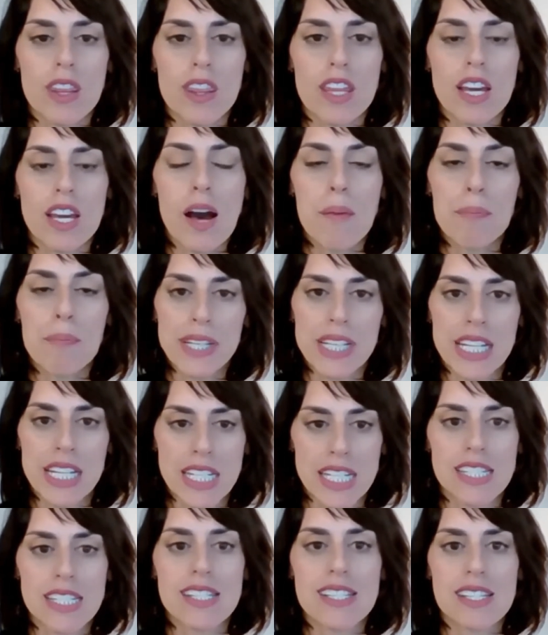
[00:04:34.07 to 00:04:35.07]
the company
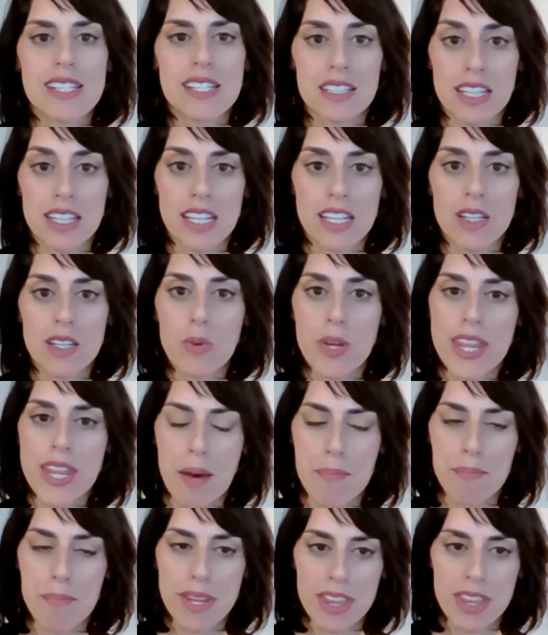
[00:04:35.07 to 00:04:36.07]
needs to lead with
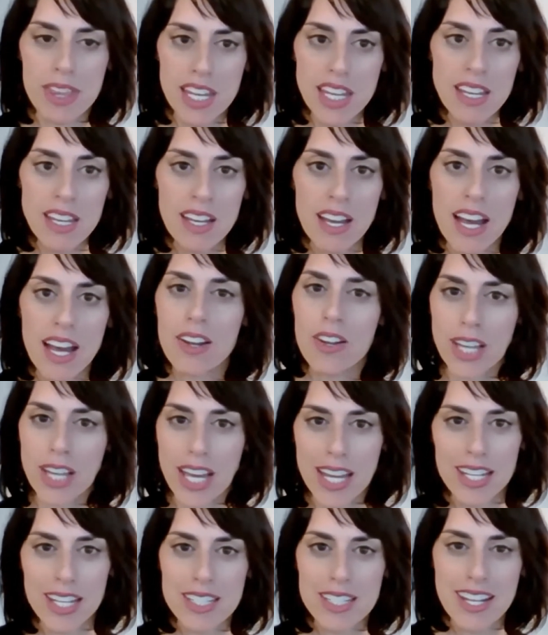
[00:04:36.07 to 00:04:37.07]
empathy, and I'll
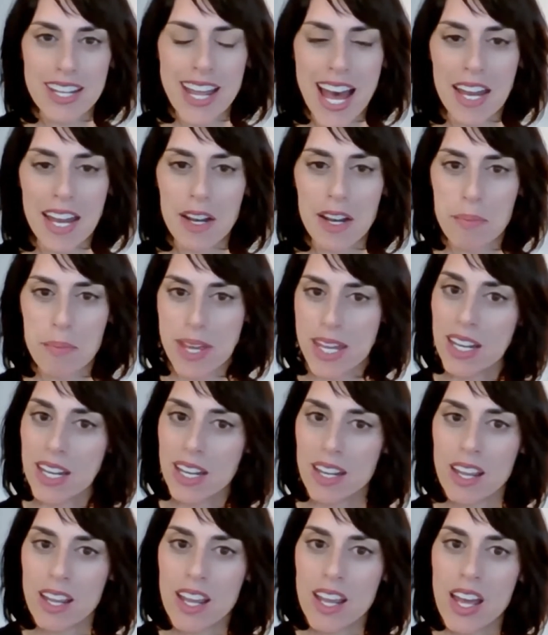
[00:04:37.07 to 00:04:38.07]
get into that a bit.
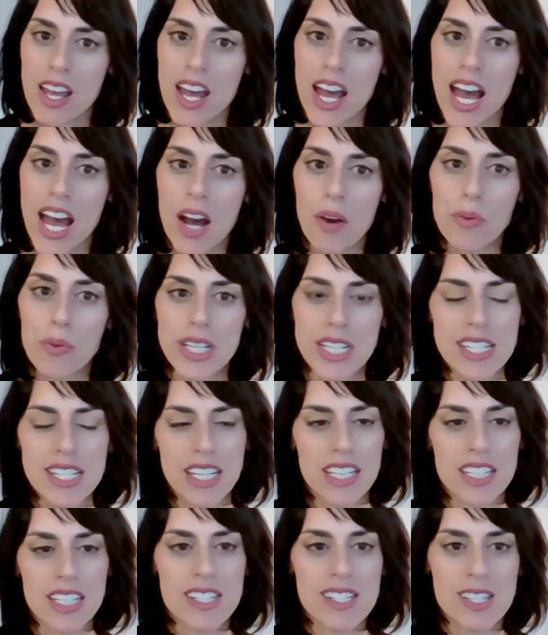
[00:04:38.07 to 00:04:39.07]
We need
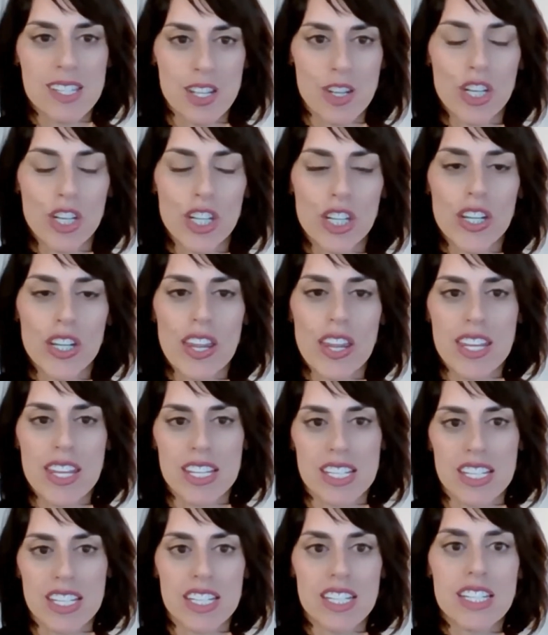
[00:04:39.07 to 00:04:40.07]
to consider
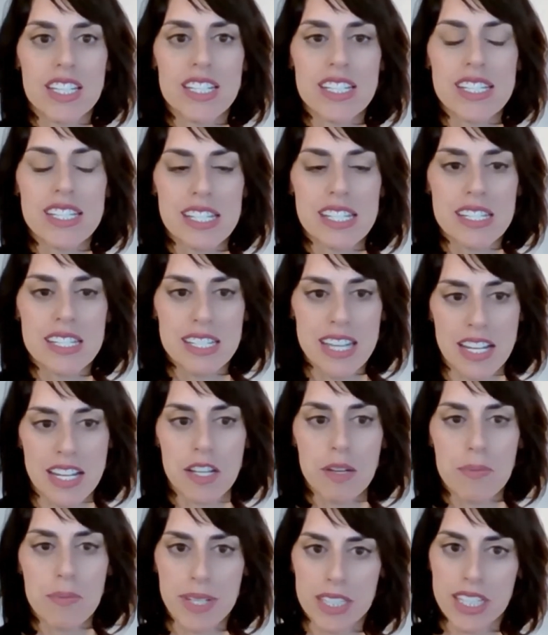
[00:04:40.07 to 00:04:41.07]
the
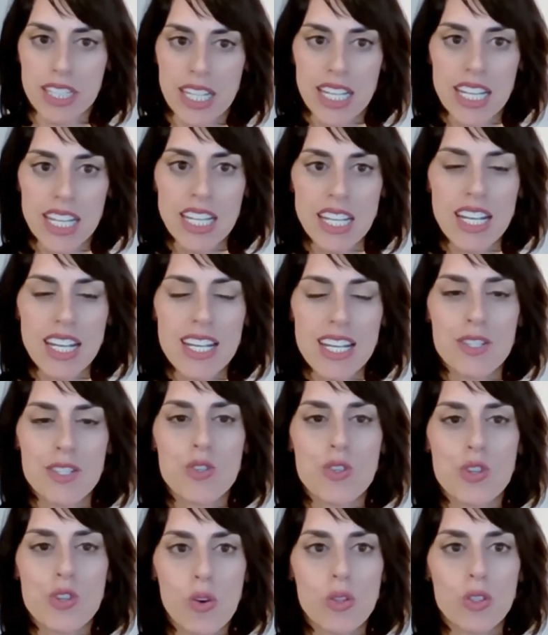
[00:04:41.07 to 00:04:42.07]
sustainability is
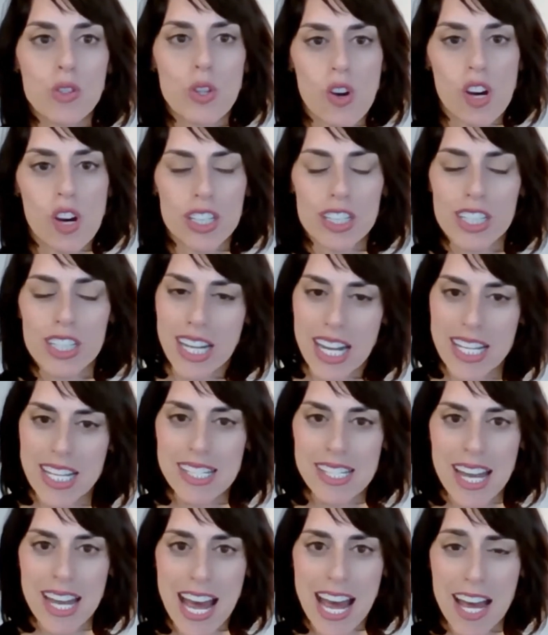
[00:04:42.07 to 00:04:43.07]
no longer a
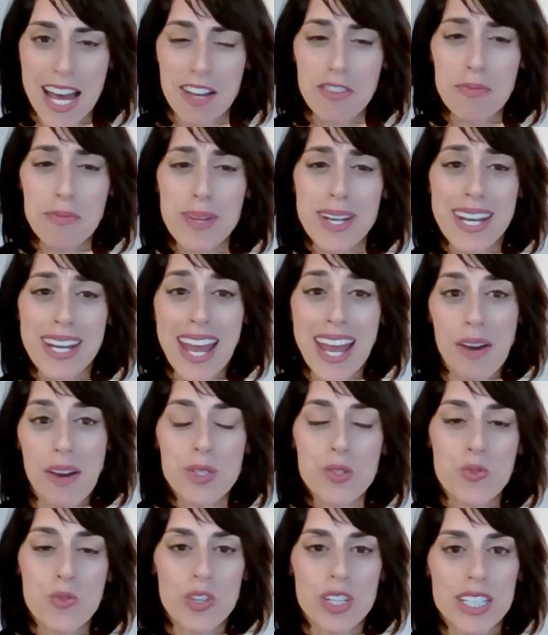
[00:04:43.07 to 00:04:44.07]
nice to have, but now
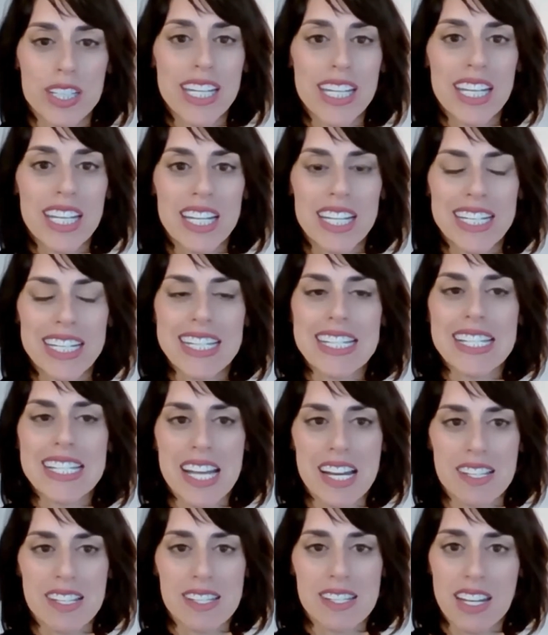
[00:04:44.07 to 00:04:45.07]
it's really a
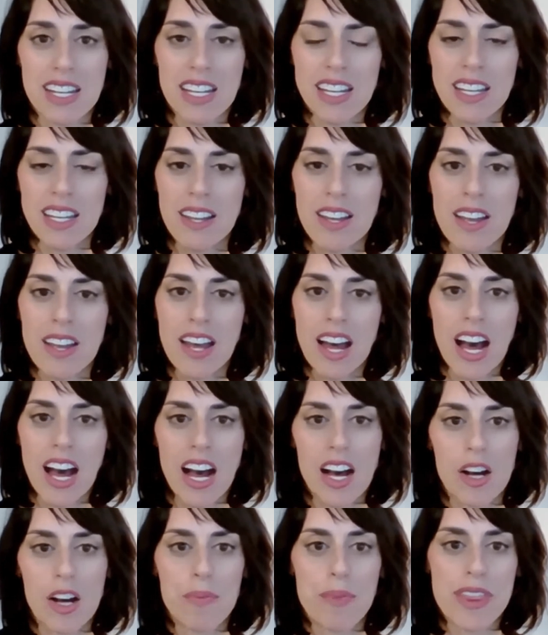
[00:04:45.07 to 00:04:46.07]
necessity
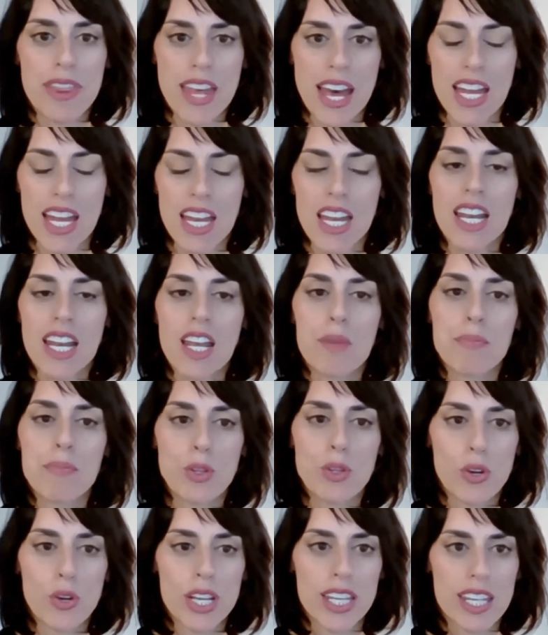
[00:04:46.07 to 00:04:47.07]
that
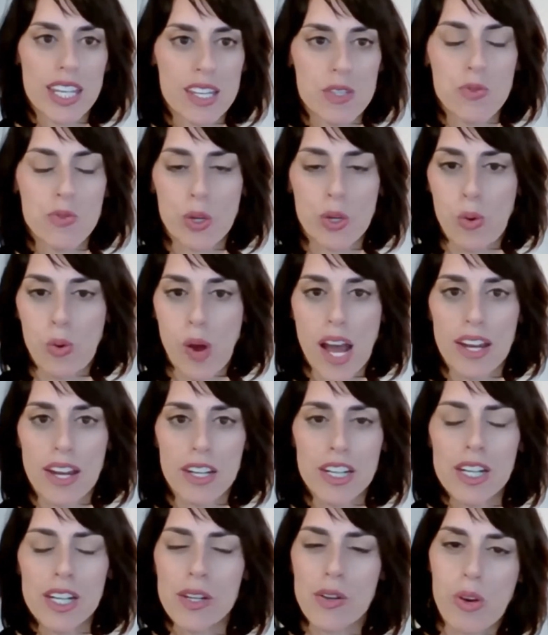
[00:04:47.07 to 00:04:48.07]
employees
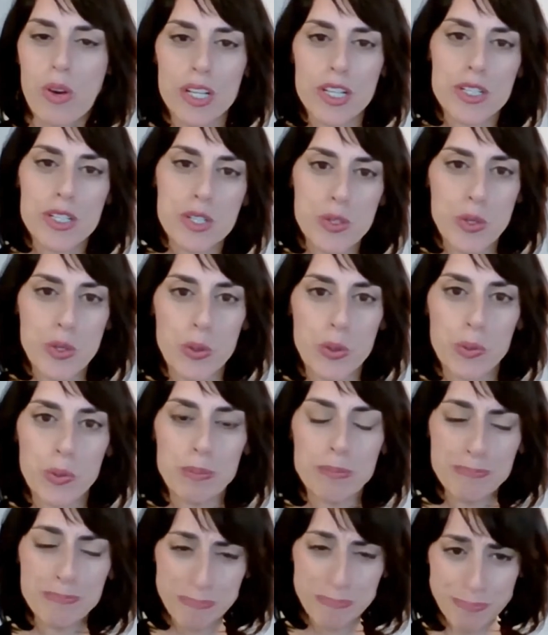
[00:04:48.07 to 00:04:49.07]
require in order to